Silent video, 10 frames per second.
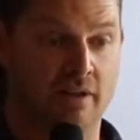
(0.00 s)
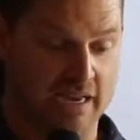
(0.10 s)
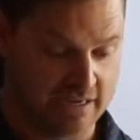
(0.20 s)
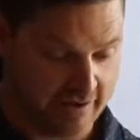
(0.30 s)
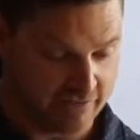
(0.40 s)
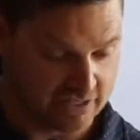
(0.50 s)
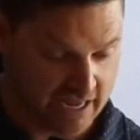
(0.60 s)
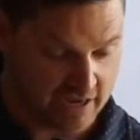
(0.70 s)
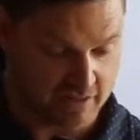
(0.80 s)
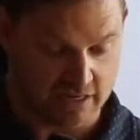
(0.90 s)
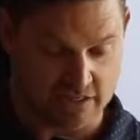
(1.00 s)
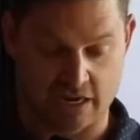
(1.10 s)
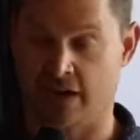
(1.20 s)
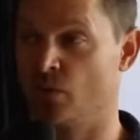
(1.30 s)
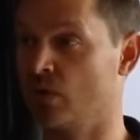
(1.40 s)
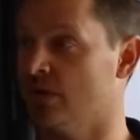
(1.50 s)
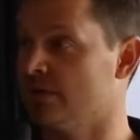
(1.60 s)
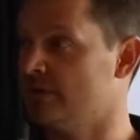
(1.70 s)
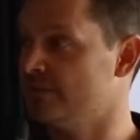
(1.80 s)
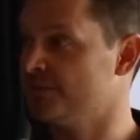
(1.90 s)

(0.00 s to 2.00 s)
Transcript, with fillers: and devastated the entire world.